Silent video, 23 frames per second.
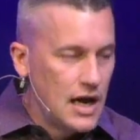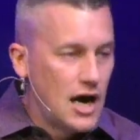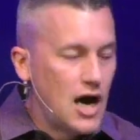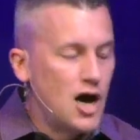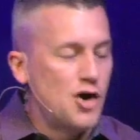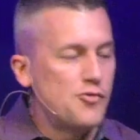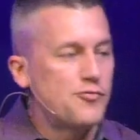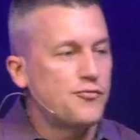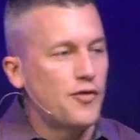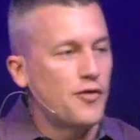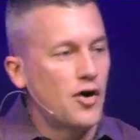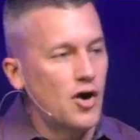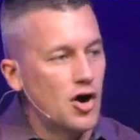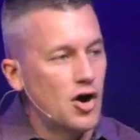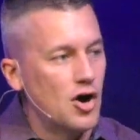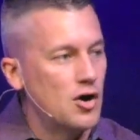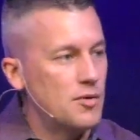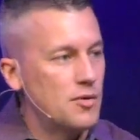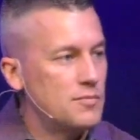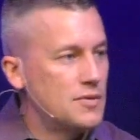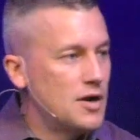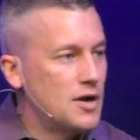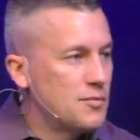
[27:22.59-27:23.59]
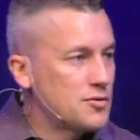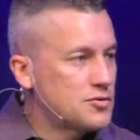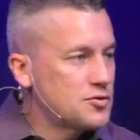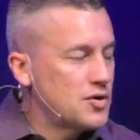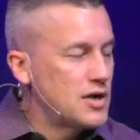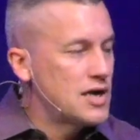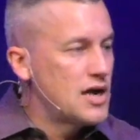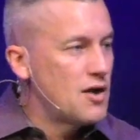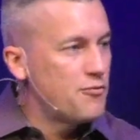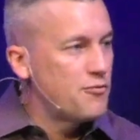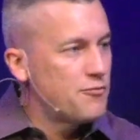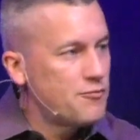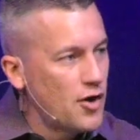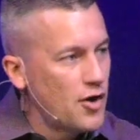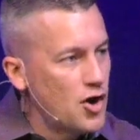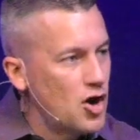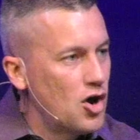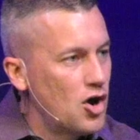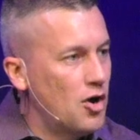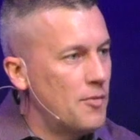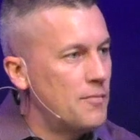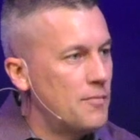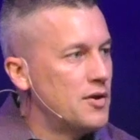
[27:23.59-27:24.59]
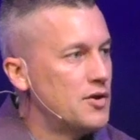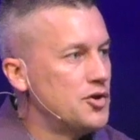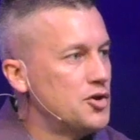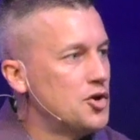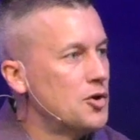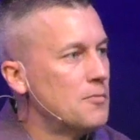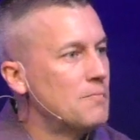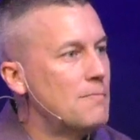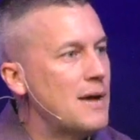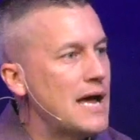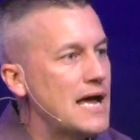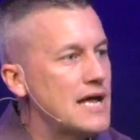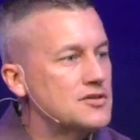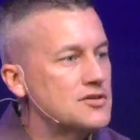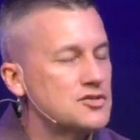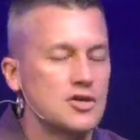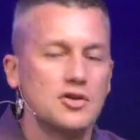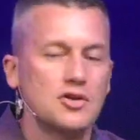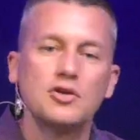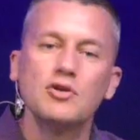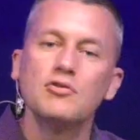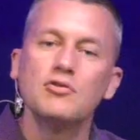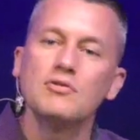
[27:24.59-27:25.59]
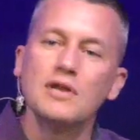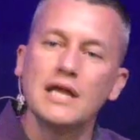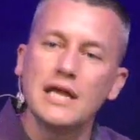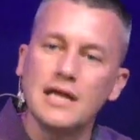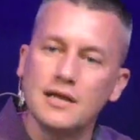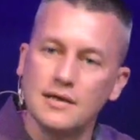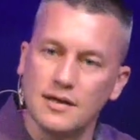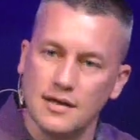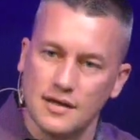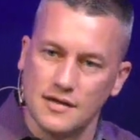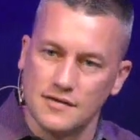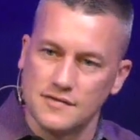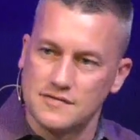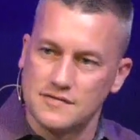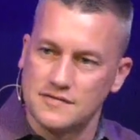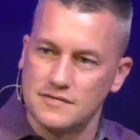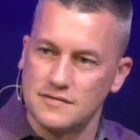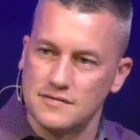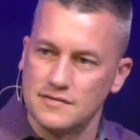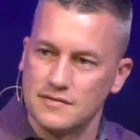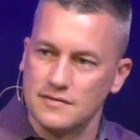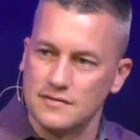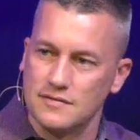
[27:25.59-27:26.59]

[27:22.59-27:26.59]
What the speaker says: Number 3, affirm your mate's uniqueness.